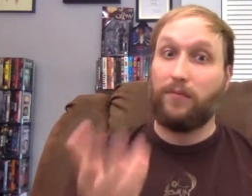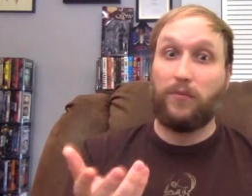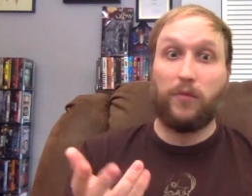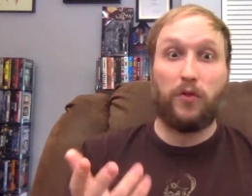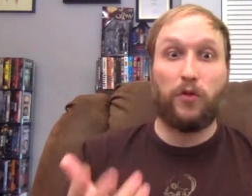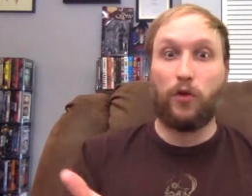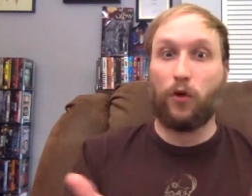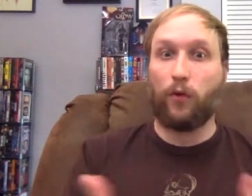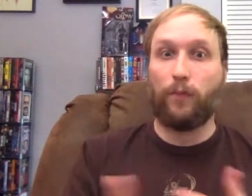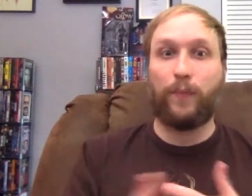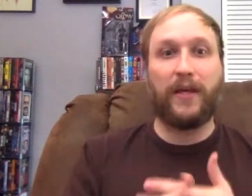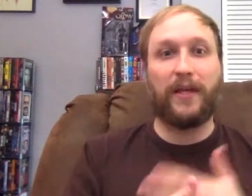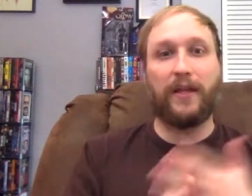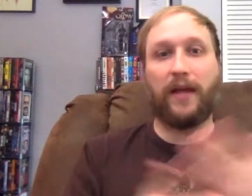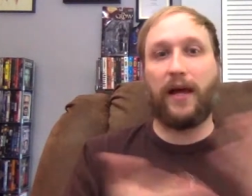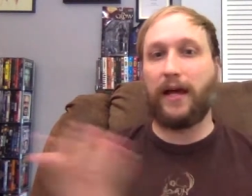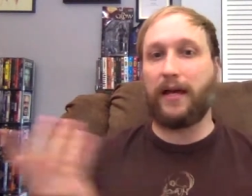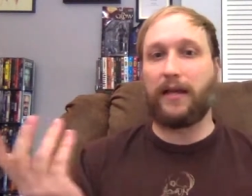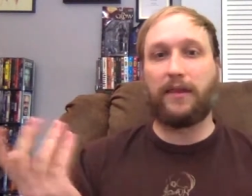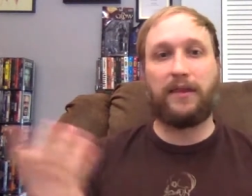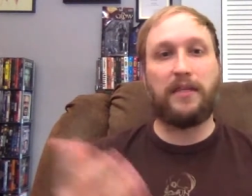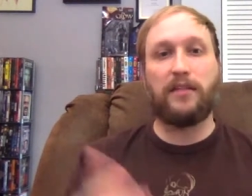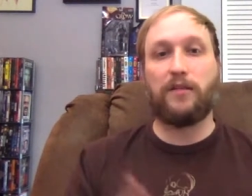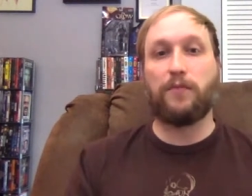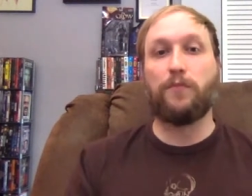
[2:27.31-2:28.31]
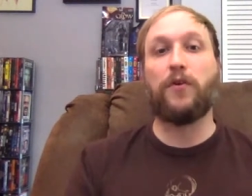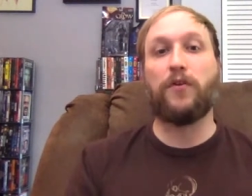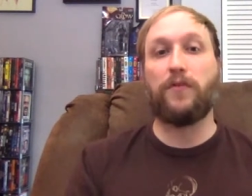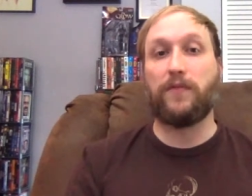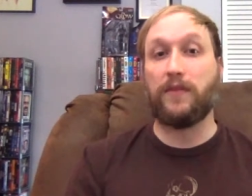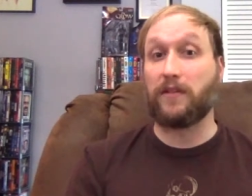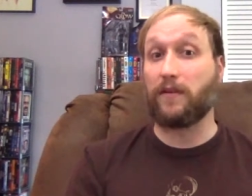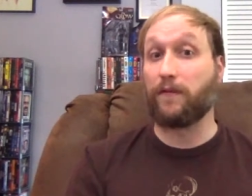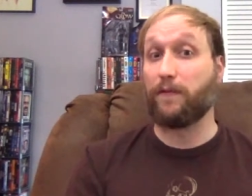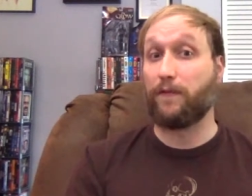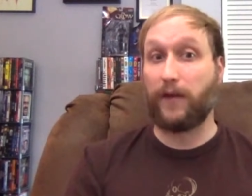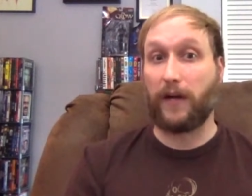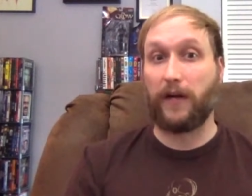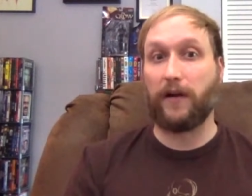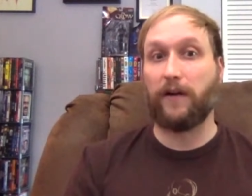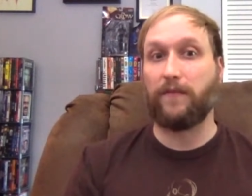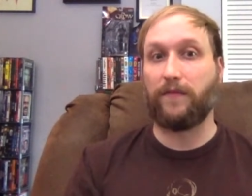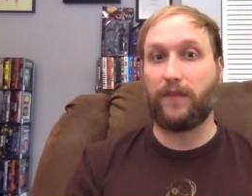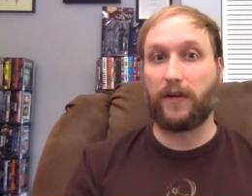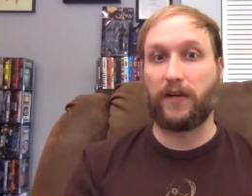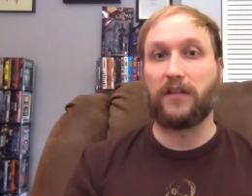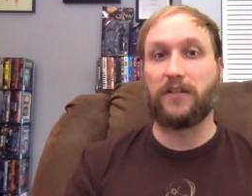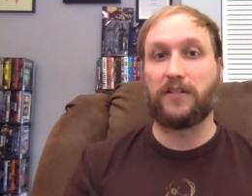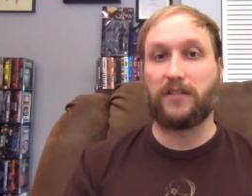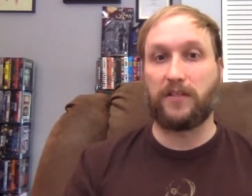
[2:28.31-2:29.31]
you'll be like, these movies are very,
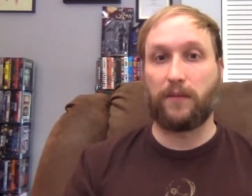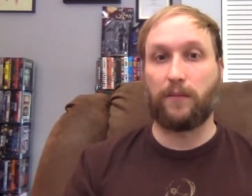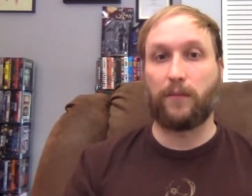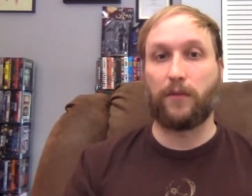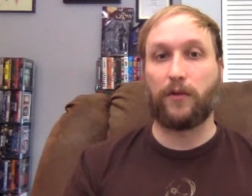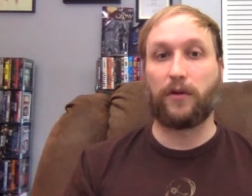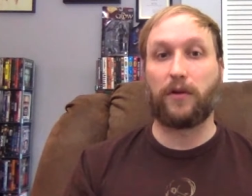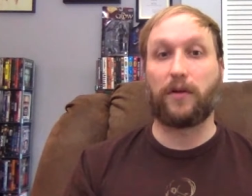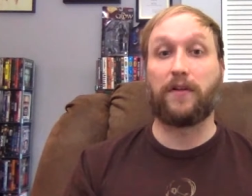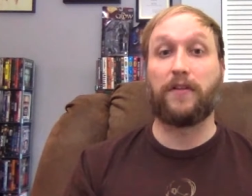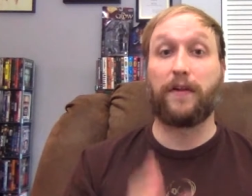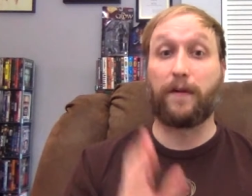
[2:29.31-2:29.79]
very similar.